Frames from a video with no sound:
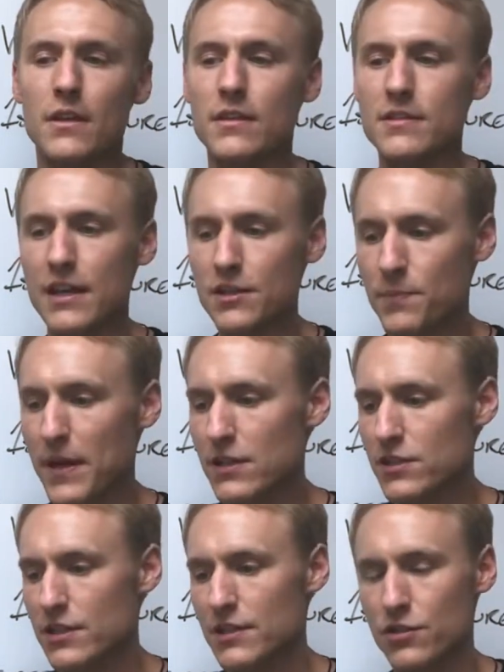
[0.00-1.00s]
the sales
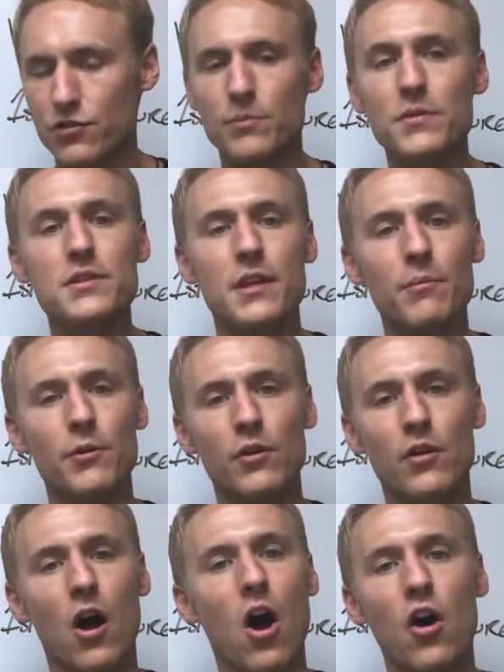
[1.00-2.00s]
page is extremely
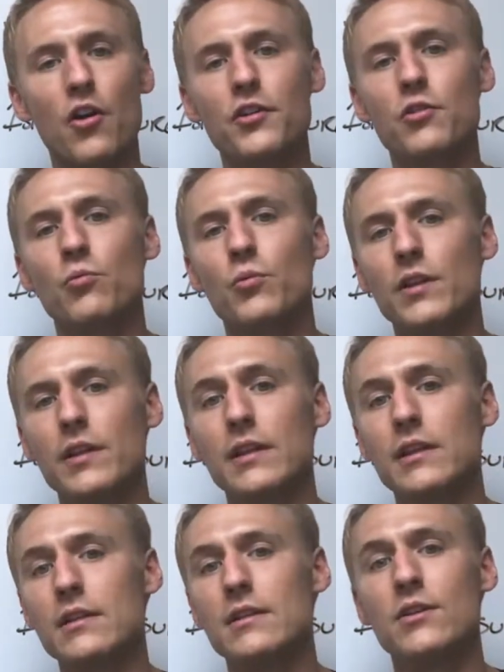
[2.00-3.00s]
simple. All you really
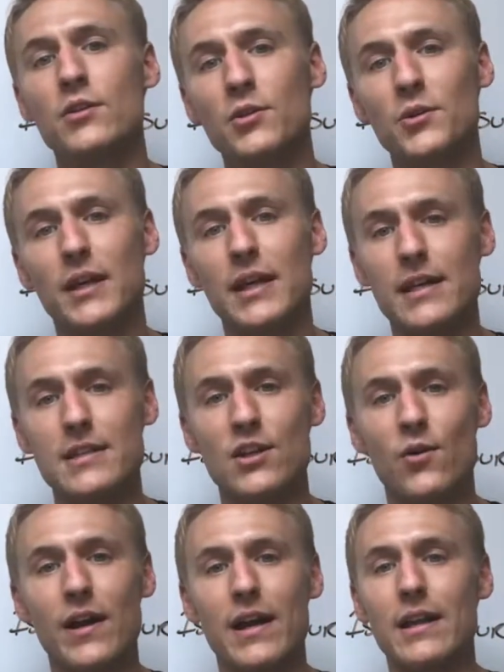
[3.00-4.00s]
need to do is
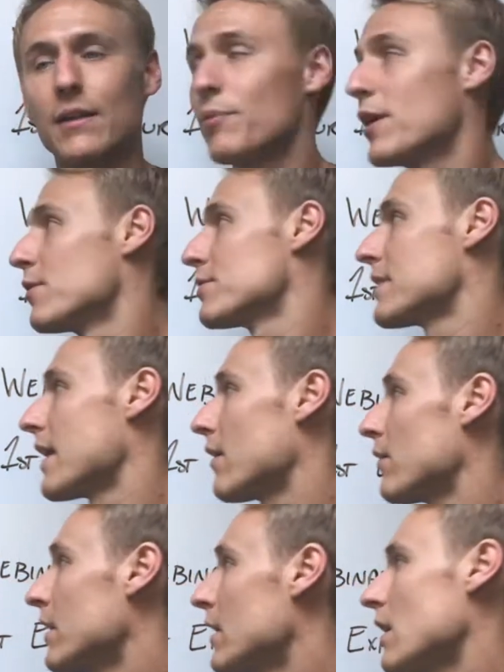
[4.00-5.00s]
go ahead and post
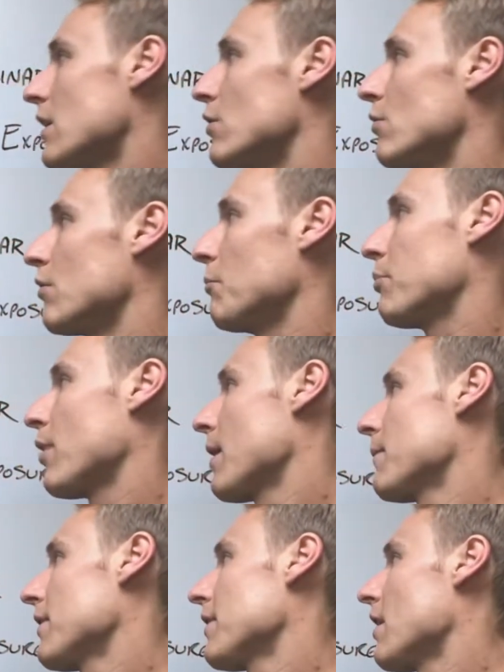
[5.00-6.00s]
out your
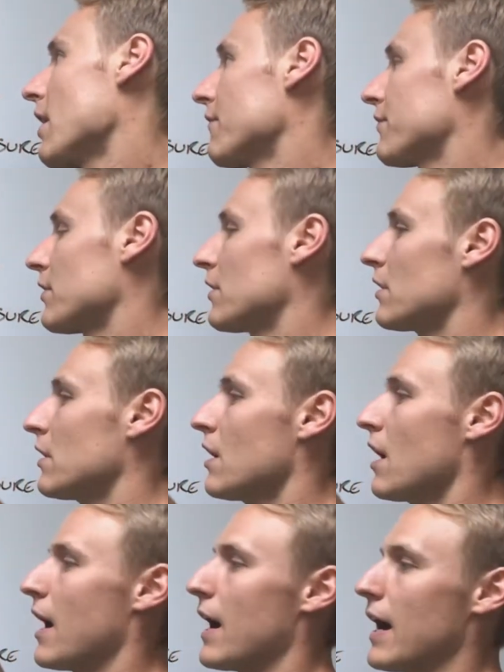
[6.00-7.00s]
primary offer.
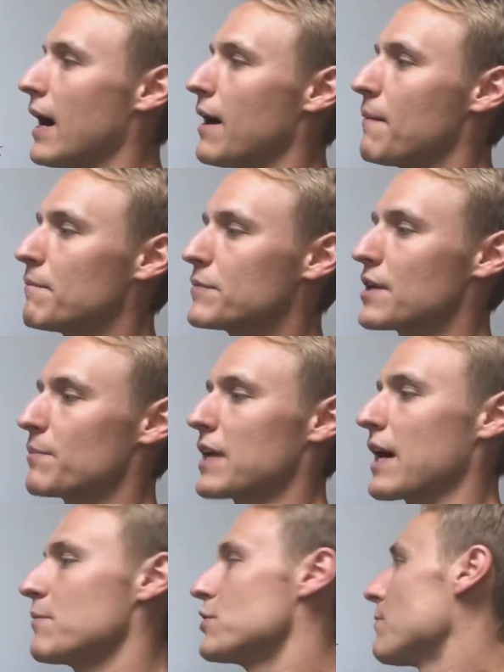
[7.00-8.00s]

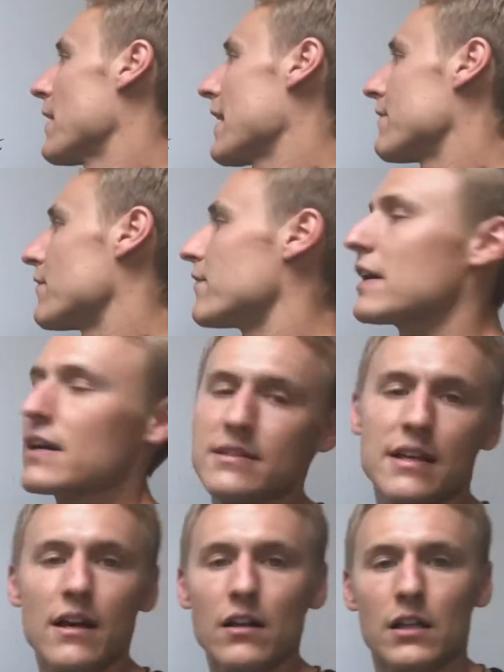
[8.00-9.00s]
Sometimes you might have a
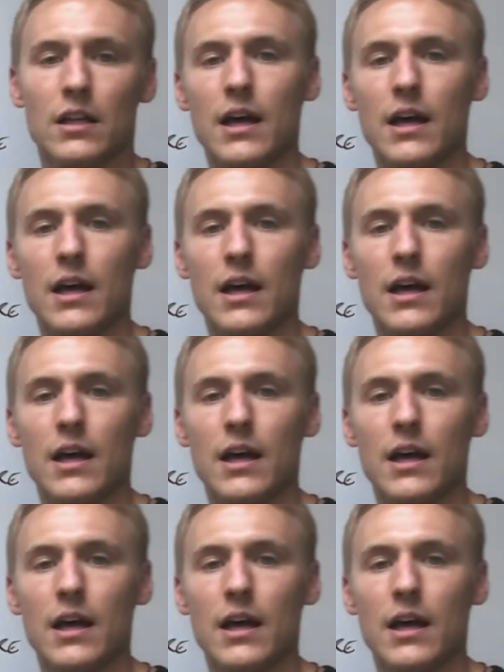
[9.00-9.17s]
VSL.